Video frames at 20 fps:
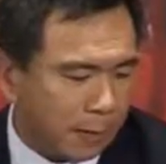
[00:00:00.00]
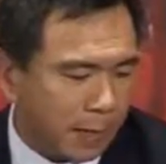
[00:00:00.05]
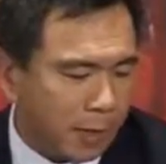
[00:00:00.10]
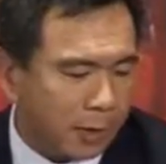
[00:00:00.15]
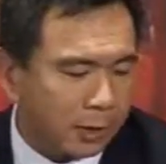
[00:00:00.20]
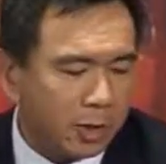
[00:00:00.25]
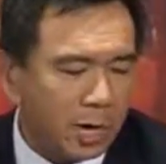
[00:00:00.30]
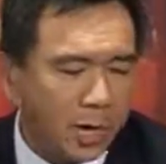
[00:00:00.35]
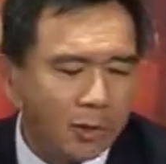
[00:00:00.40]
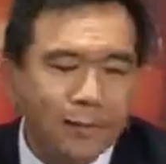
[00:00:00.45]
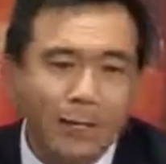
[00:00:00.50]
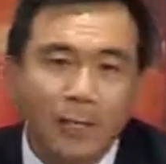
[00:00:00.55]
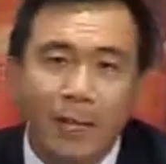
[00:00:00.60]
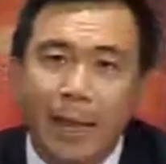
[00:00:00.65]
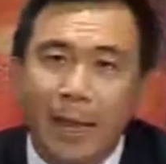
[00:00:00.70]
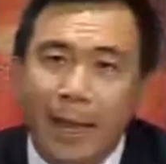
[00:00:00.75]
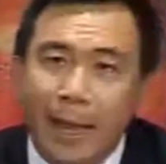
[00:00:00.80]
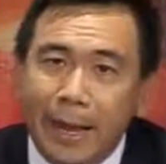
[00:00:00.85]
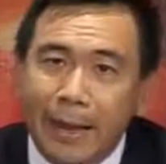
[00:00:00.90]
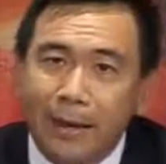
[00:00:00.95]
arrived at
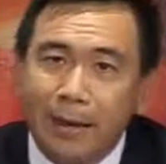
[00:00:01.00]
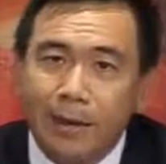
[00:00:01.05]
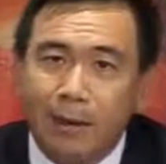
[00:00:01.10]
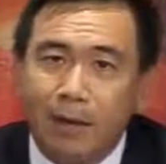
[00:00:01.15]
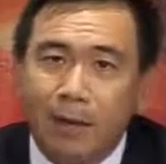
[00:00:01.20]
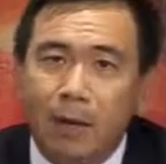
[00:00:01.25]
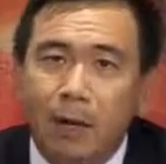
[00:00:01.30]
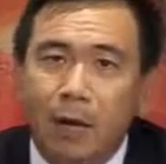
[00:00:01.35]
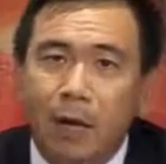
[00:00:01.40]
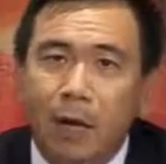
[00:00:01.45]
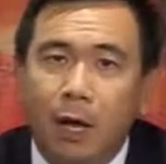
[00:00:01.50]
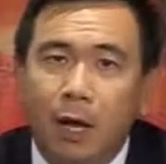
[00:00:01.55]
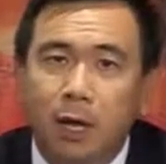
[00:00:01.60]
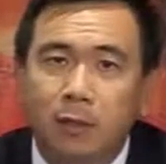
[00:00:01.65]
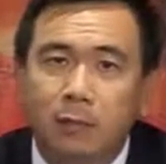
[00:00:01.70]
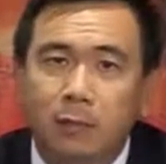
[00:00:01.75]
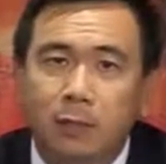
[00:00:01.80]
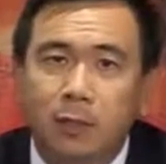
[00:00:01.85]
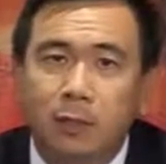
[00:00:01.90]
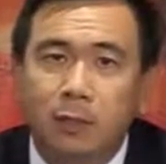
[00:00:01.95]
the end
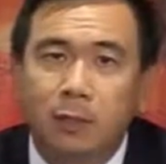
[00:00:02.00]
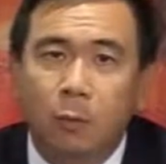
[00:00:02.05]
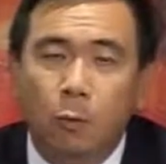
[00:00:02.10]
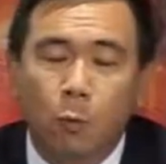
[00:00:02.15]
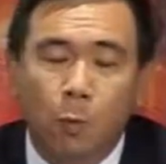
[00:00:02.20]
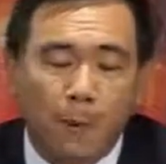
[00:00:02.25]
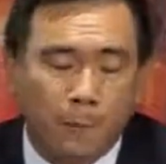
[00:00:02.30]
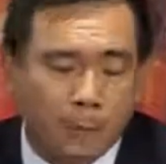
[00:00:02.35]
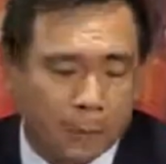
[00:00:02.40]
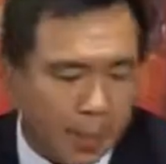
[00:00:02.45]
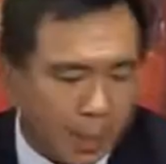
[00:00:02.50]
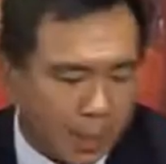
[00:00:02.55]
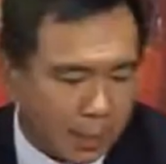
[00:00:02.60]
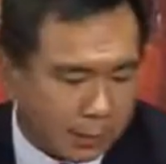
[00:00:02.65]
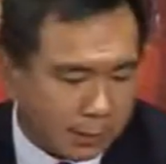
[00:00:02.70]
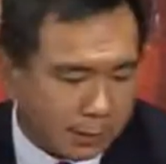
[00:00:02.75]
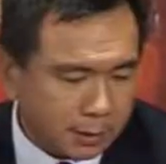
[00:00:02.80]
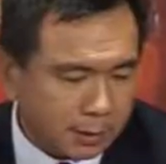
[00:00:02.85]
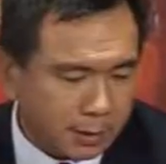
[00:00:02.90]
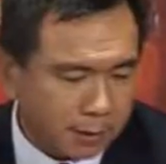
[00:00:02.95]
of this
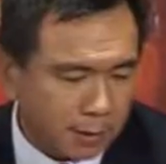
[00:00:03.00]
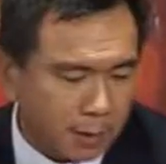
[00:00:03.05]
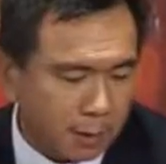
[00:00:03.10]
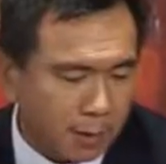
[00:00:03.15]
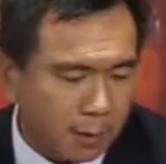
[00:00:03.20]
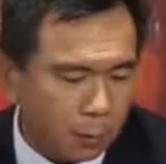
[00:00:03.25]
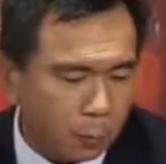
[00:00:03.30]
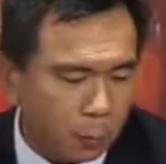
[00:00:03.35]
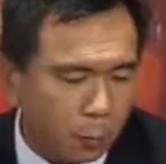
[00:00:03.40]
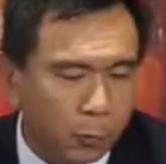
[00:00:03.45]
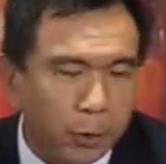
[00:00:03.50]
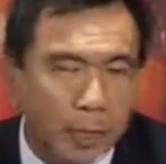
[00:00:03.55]
webcast.